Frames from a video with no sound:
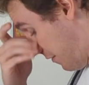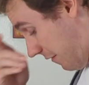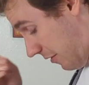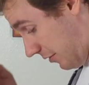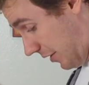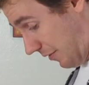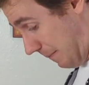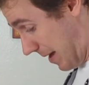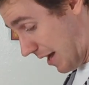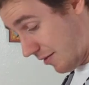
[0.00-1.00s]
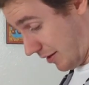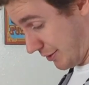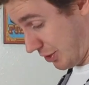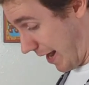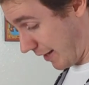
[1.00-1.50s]
of all these amazing
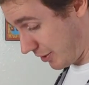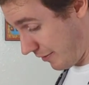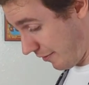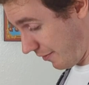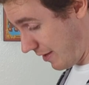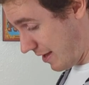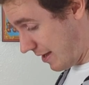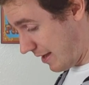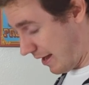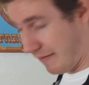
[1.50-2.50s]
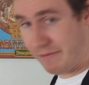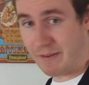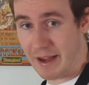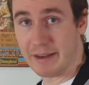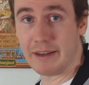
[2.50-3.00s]
attractions, and
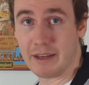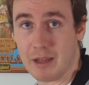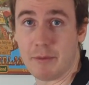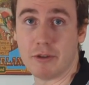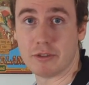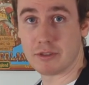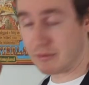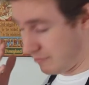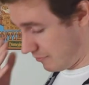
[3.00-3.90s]
Finding Nemo's